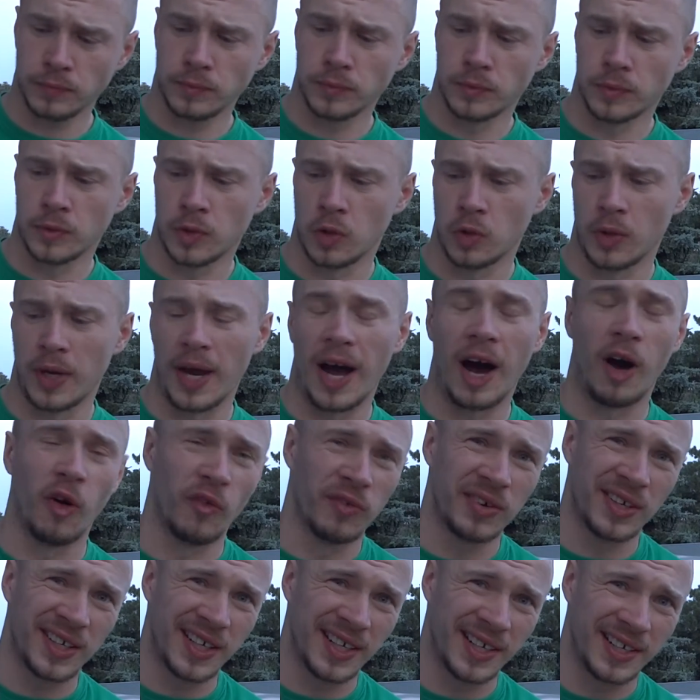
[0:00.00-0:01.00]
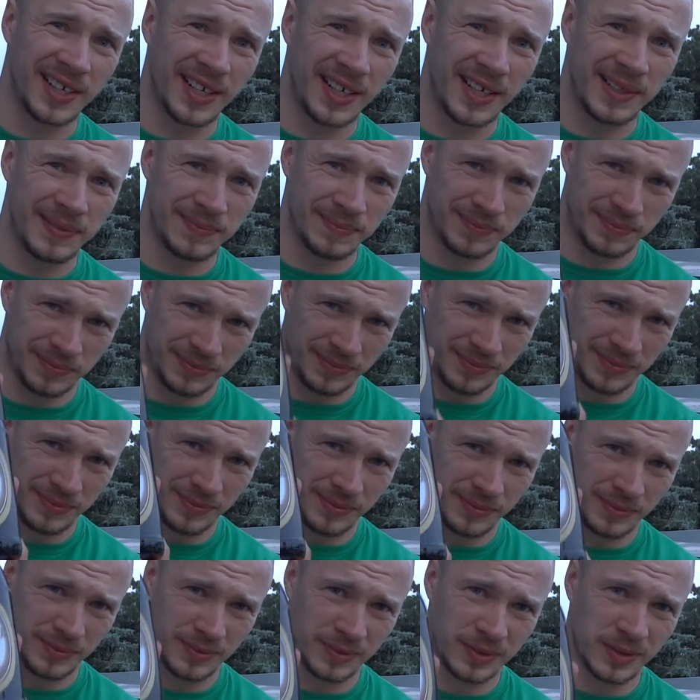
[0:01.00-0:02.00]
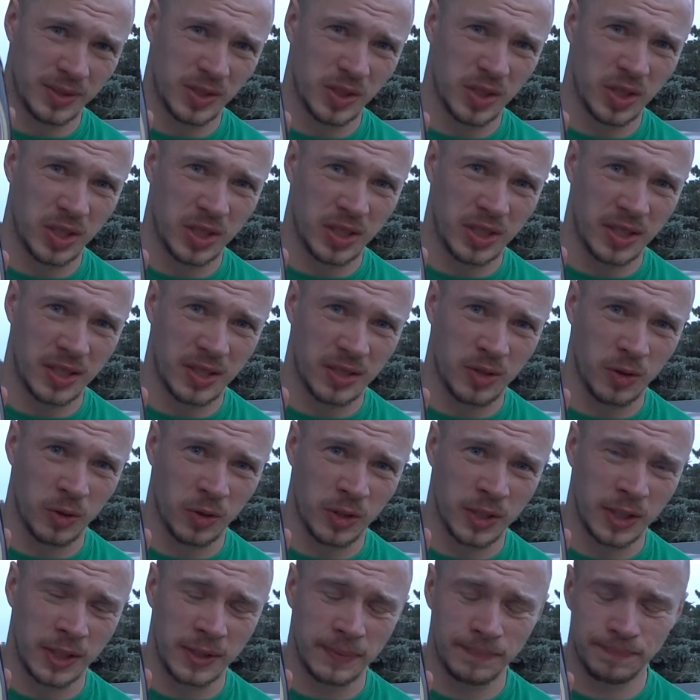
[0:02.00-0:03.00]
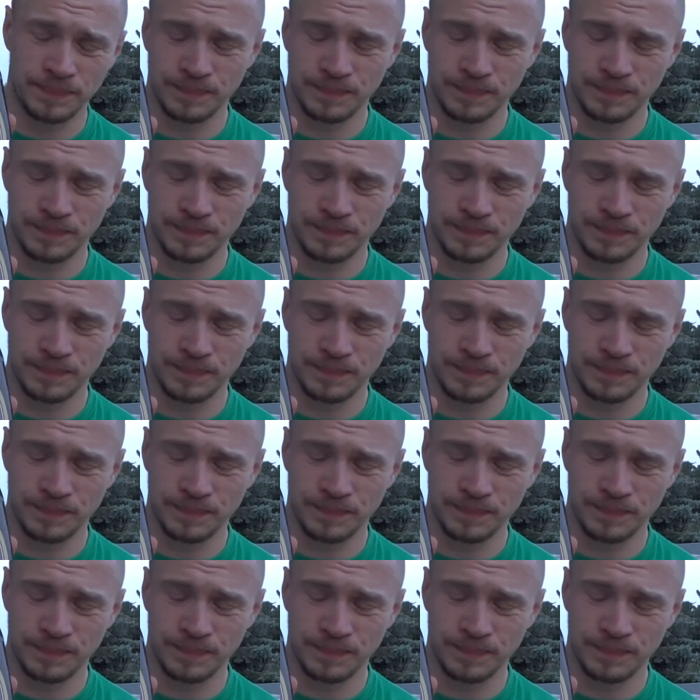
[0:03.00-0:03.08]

to the Aufsesser Dunkel.